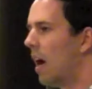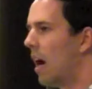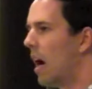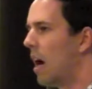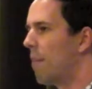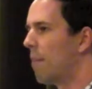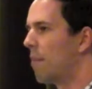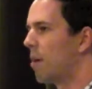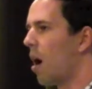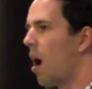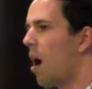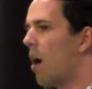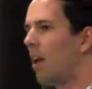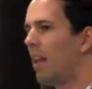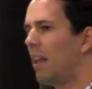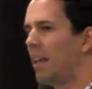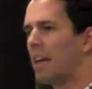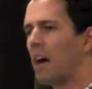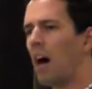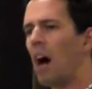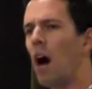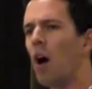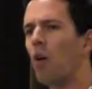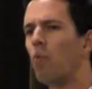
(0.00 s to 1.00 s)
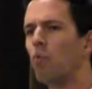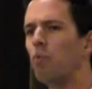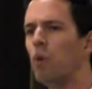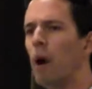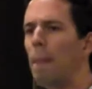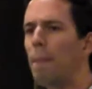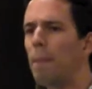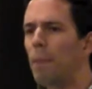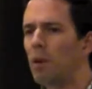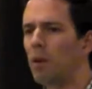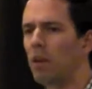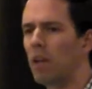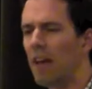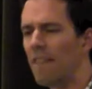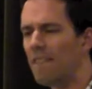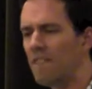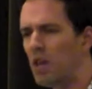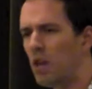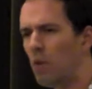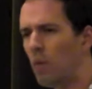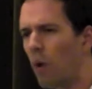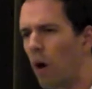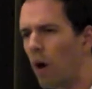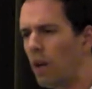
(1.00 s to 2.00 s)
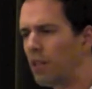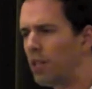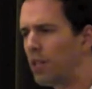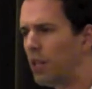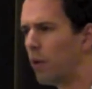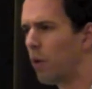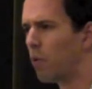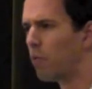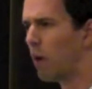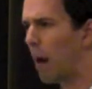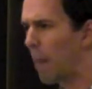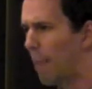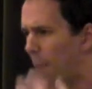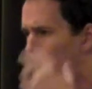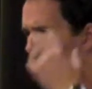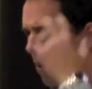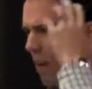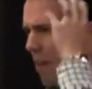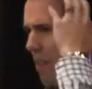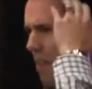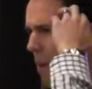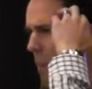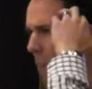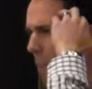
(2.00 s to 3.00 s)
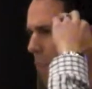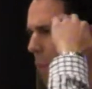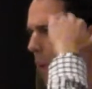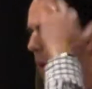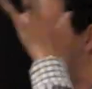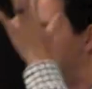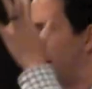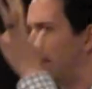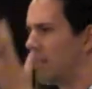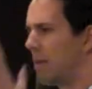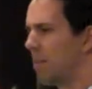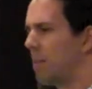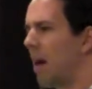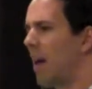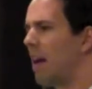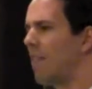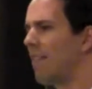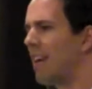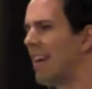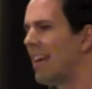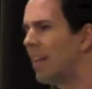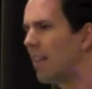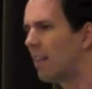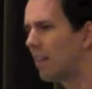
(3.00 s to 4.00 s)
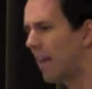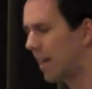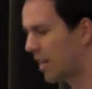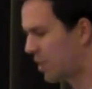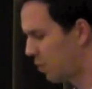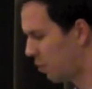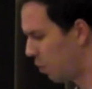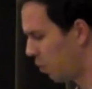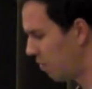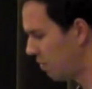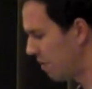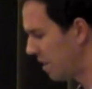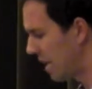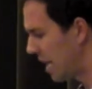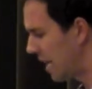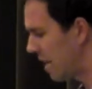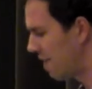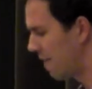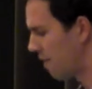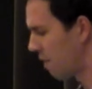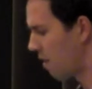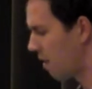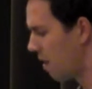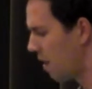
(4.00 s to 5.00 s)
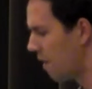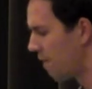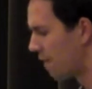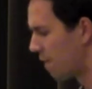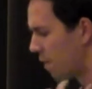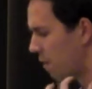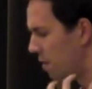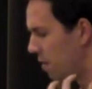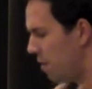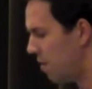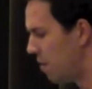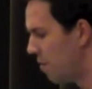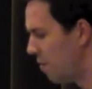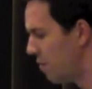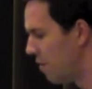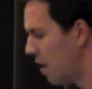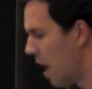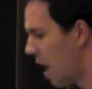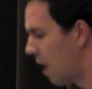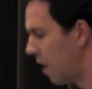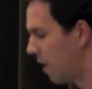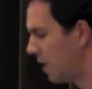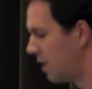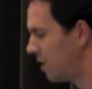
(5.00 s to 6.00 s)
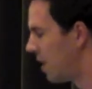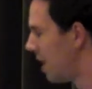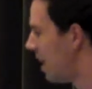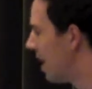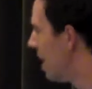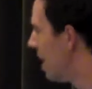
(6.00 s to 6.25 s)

Call it like a ripple if you want to, a ripple in the brain, some kind of intellectual need for new knowledge.